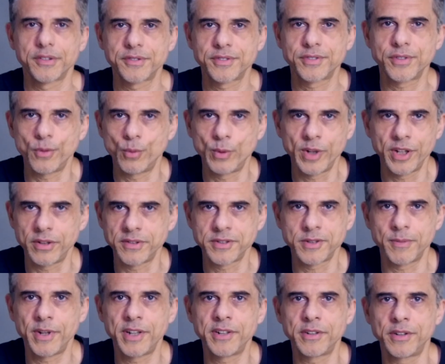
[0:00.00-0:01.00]
So we're not
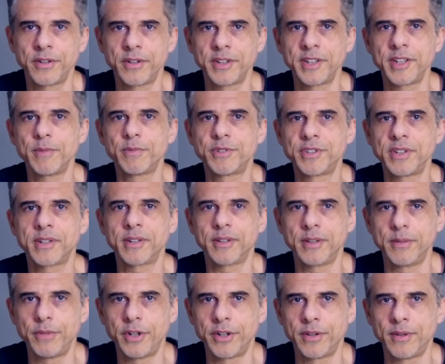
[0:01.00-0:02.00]
dependent on any
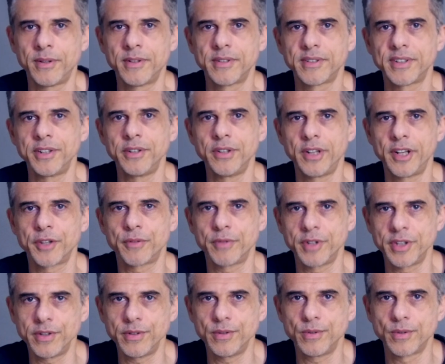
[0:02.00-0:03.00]
particular model, and neither
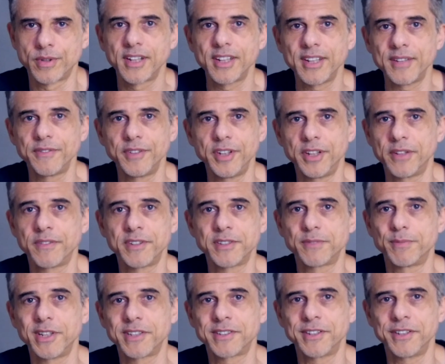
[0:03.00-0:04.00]
are you. If none of
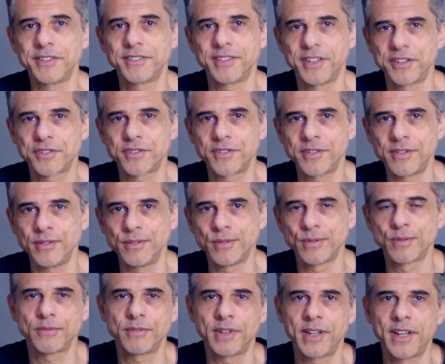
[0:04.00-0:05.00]
this makes any sense to
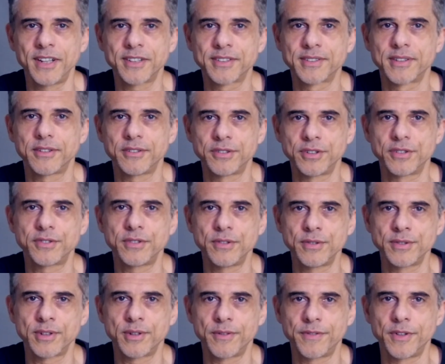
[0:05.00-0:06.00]
you, relax, just
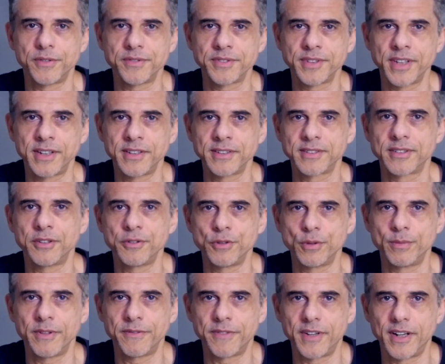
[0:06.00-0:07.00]
use the default settings and
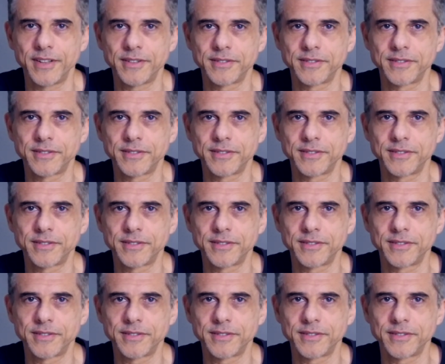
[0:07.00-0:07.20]
you'll be fine.